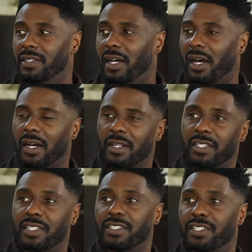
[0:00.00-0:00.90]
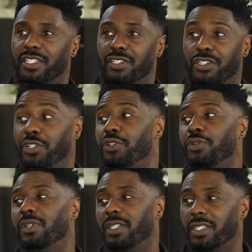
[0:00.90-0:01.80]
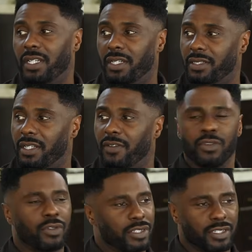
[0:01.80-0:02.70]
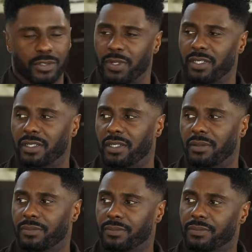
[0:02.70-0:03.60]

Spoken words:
the decision to do it again. If you could just speak to them.